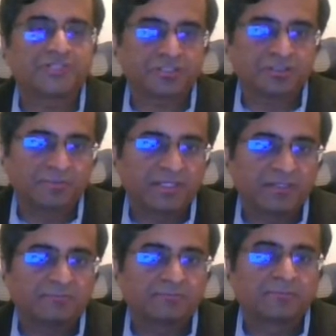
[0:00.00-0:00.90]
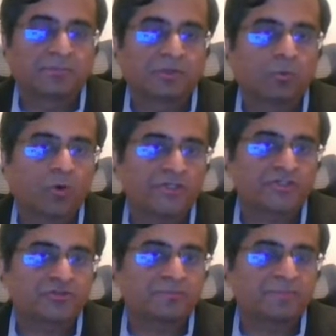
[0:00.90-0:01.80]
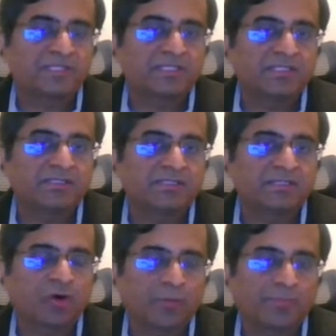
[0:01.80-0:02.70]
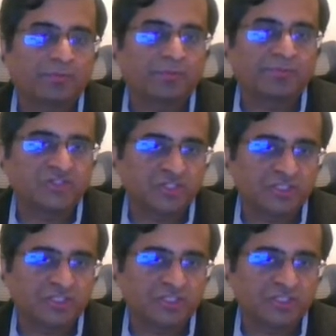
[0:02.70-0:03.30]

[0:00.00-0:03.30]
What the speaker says: determine what should be the optimum